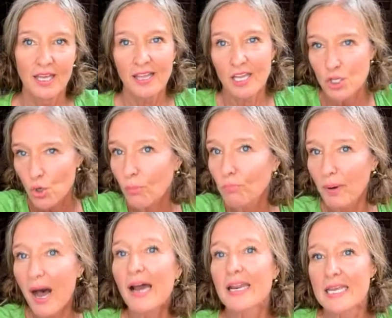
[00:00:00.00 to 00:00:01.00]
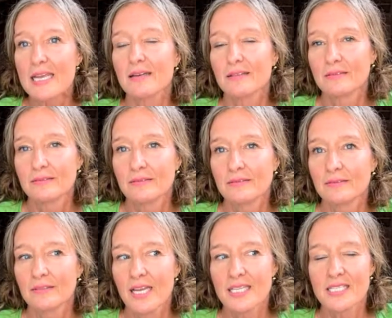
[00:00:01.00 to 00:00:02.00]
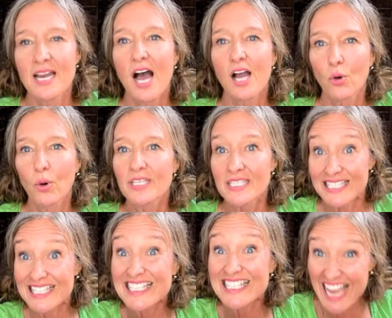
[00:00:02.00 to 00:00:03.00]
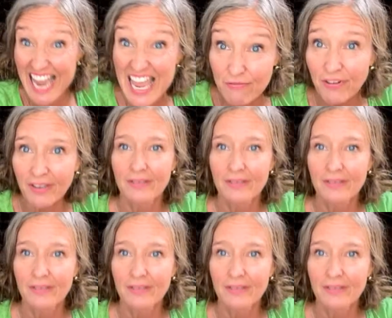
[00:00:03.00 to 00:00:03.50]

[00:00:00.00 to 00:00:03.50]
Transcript: that your body is not going to save.